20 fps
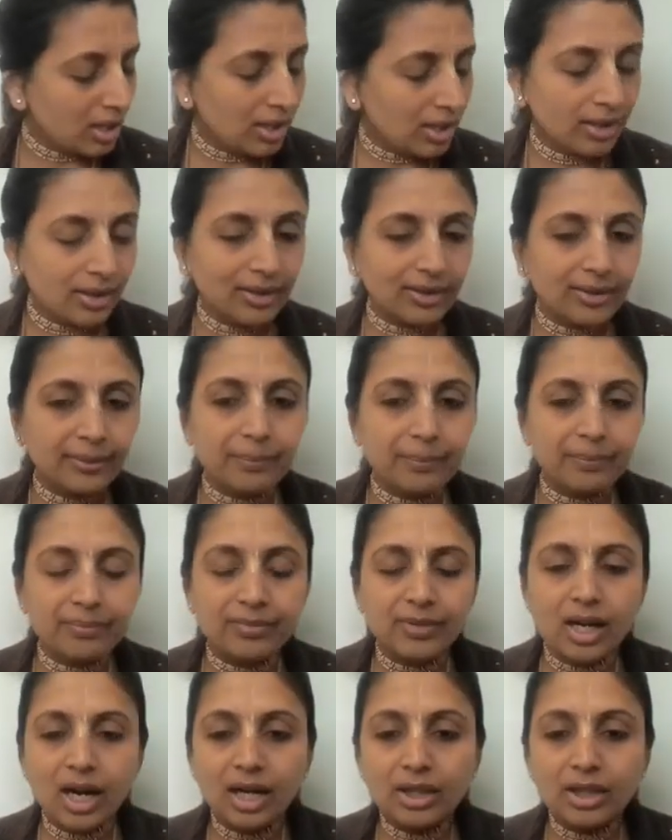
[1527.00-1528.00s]

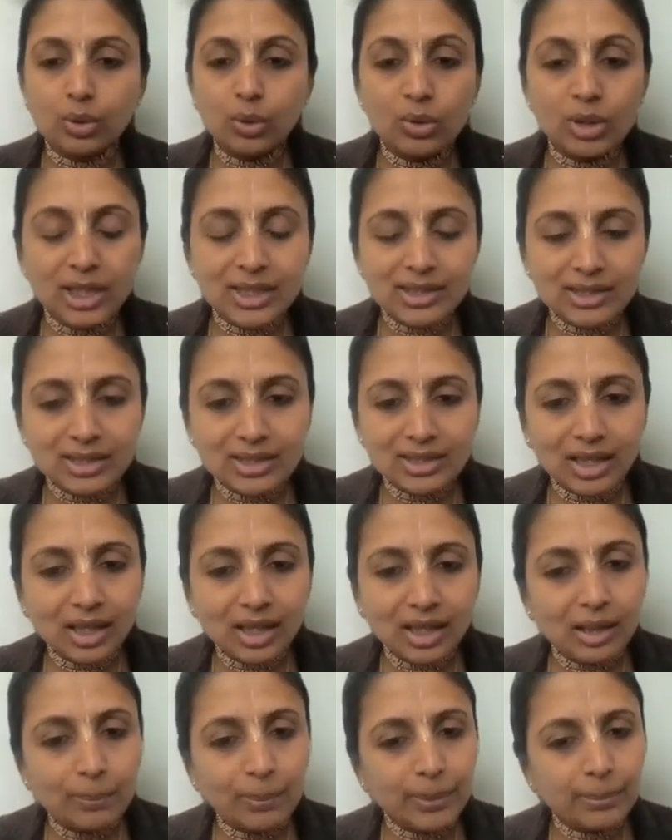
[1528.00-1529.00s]
Anukulyasya
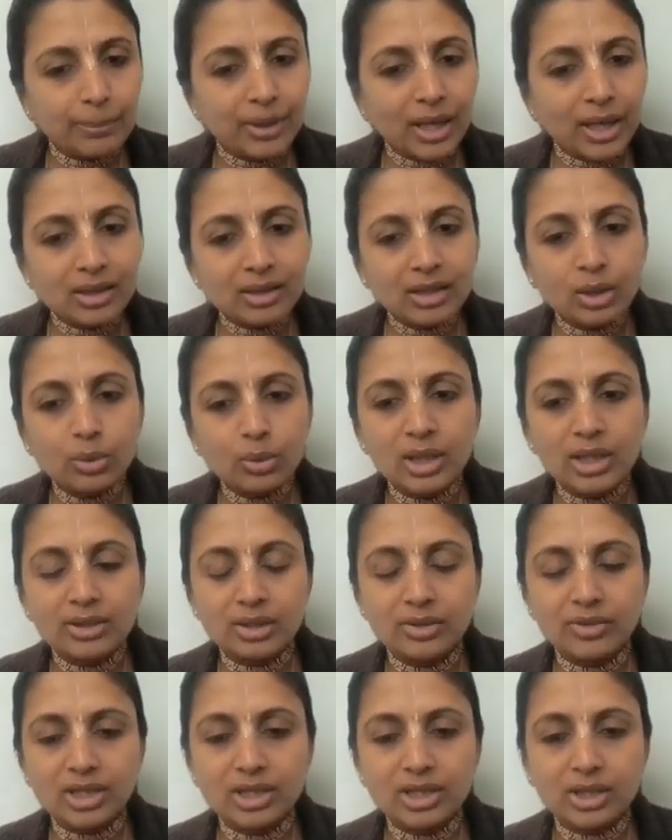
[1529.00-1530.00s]
sankalpa,
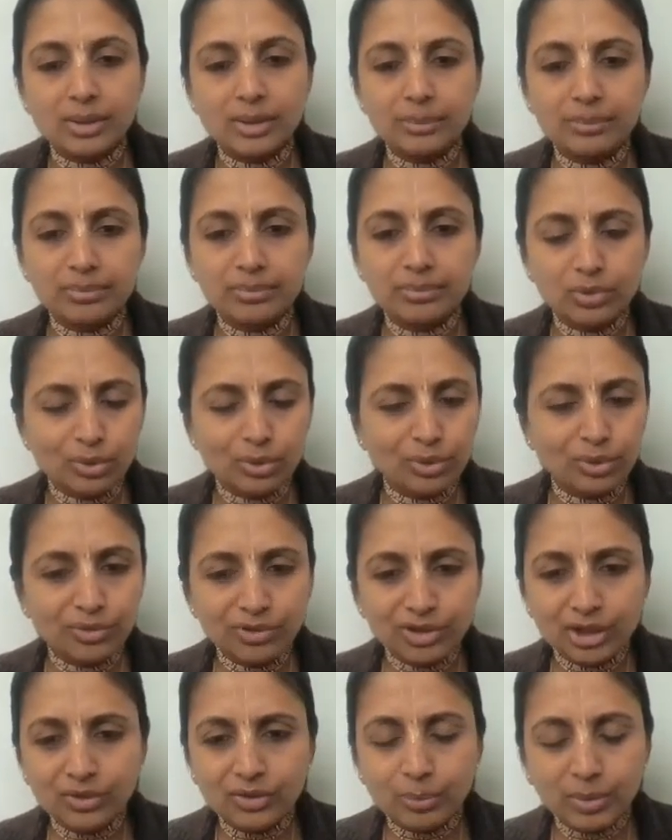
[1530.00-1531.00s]
pratikulyasya vachanam. So
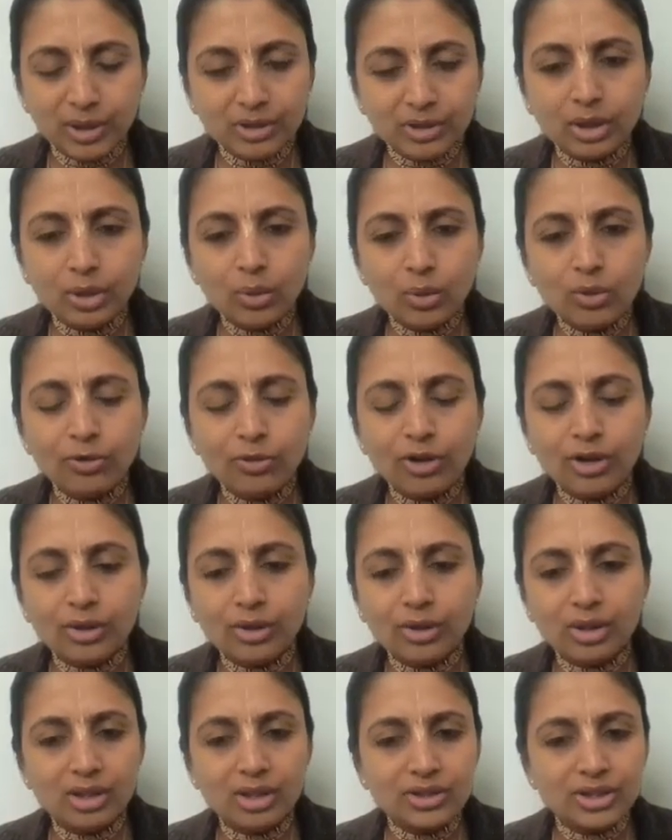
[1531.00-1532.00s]
if it is pratikul for
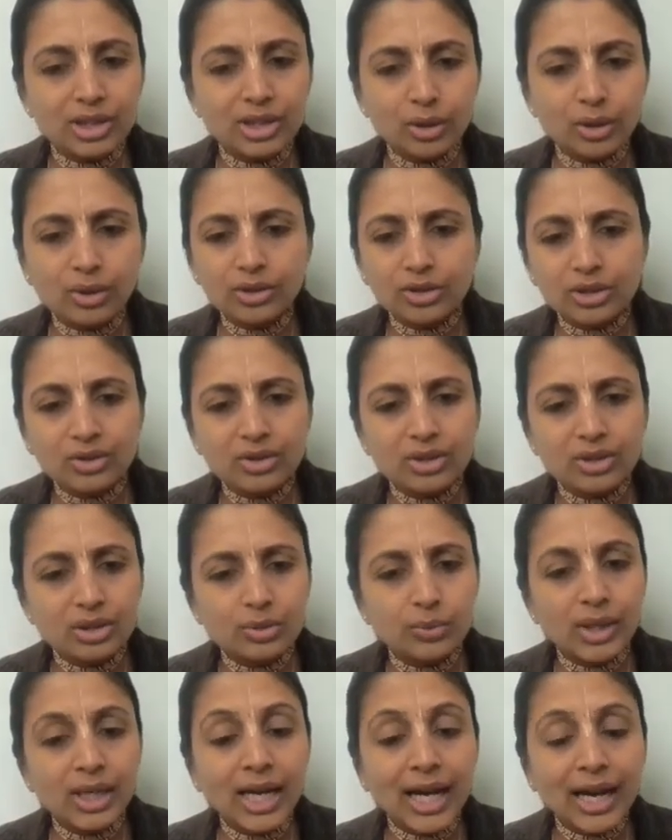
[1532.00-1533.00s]
Krishna consciousness,
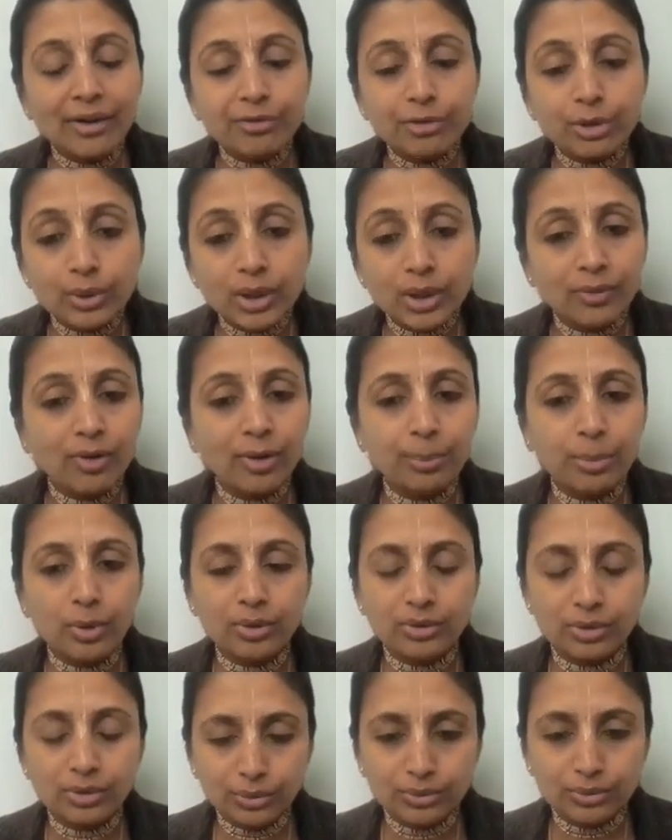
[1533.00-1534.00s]
we have to give up
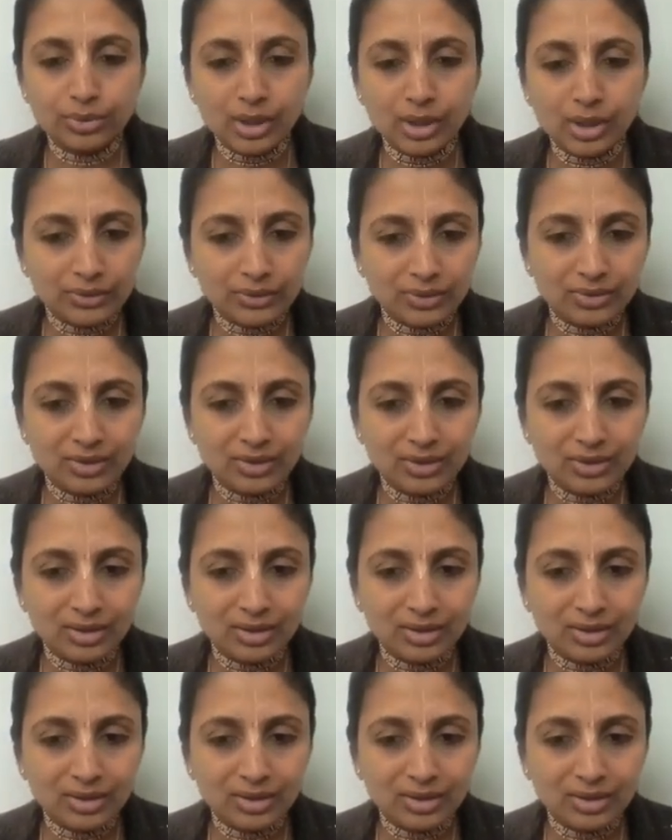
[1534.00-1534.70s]
on those things.